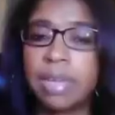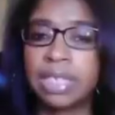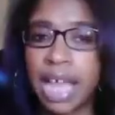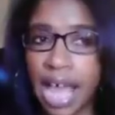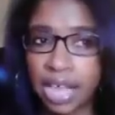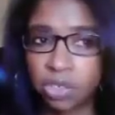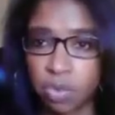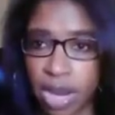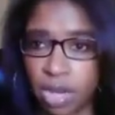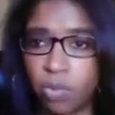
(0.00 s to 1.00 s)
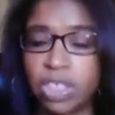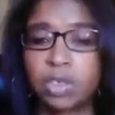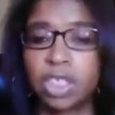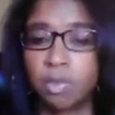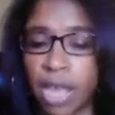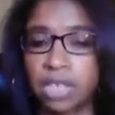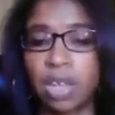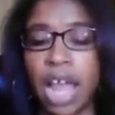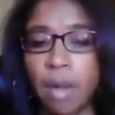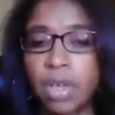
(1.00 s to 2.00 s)
tax rate, which is based
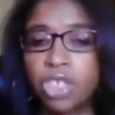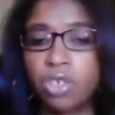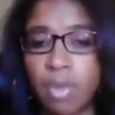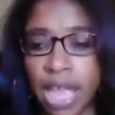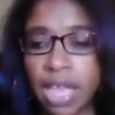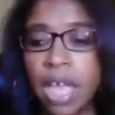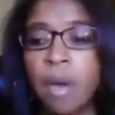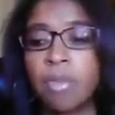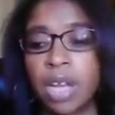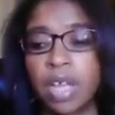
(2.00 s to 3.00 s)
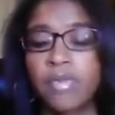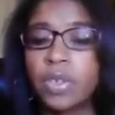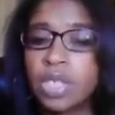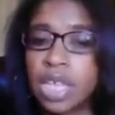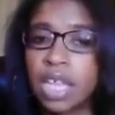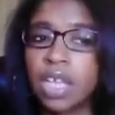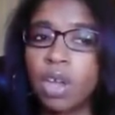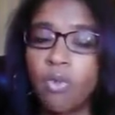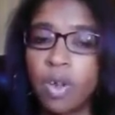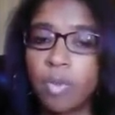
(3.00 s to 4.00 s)
on how much you make. But if you sell it
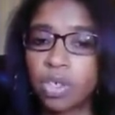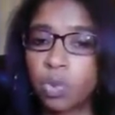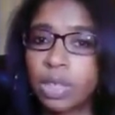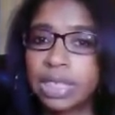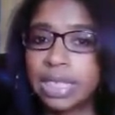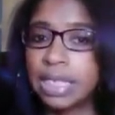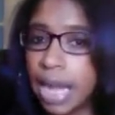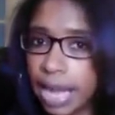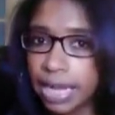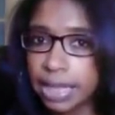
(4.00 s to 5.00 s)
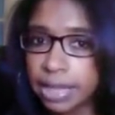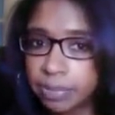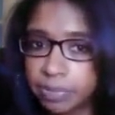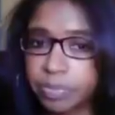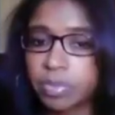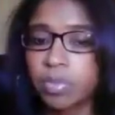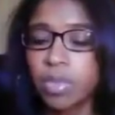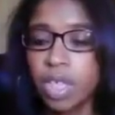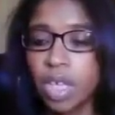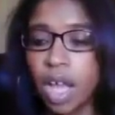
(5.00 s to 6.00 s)
November 29th,
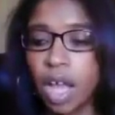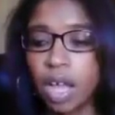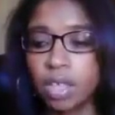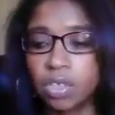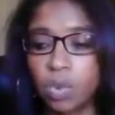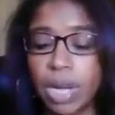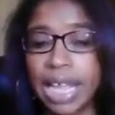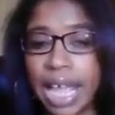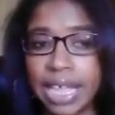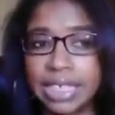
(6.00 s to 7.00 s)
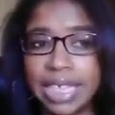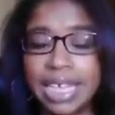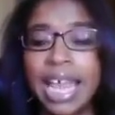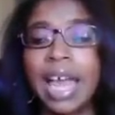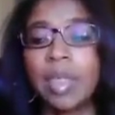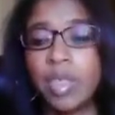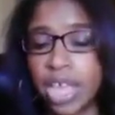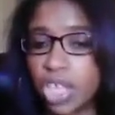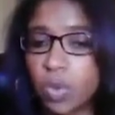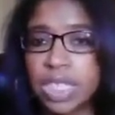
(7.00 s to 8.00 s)
2018,
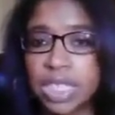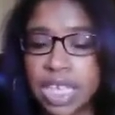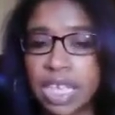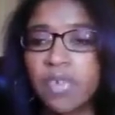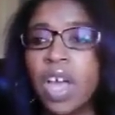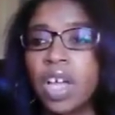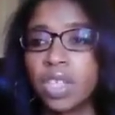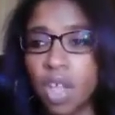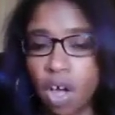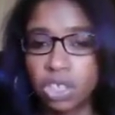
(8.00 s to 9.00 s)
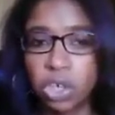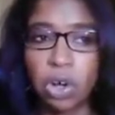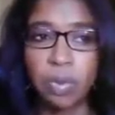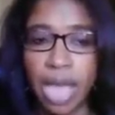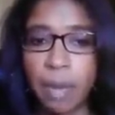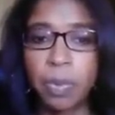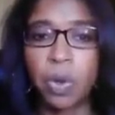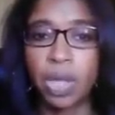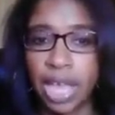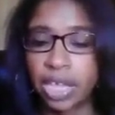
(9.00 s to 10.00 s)
then you receive long-term
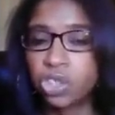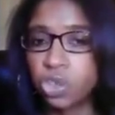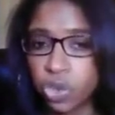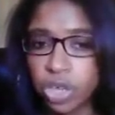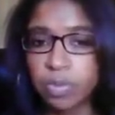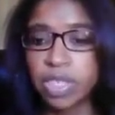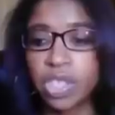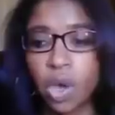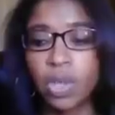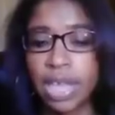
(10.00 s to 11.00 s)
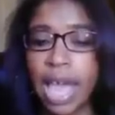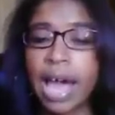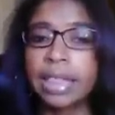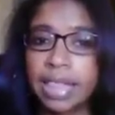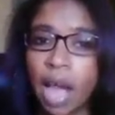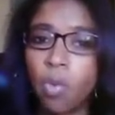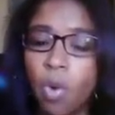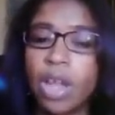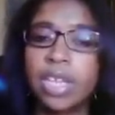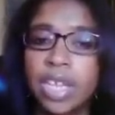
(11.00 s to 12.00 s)
capital gains treatment. So yeah, that
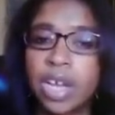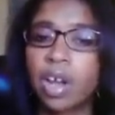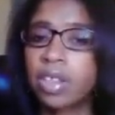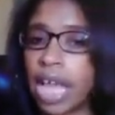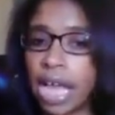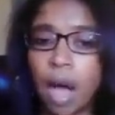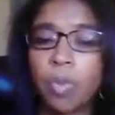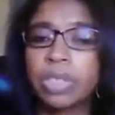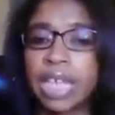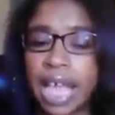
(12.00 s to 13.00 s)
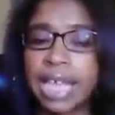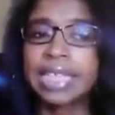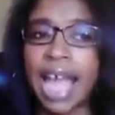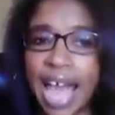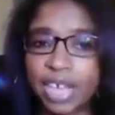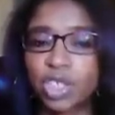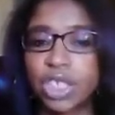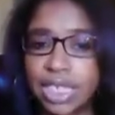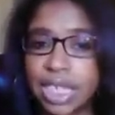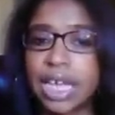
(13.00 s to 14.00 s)
1 year, that couple days
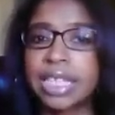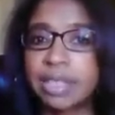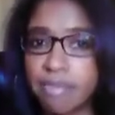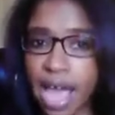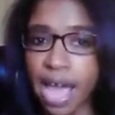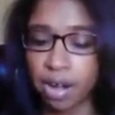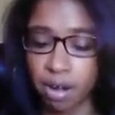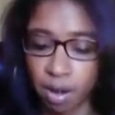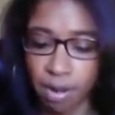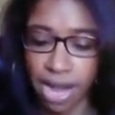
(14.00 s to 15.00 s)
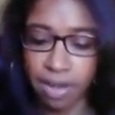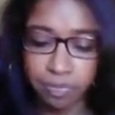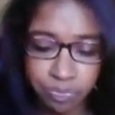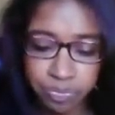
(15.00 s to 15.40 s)
actually does matter. All right.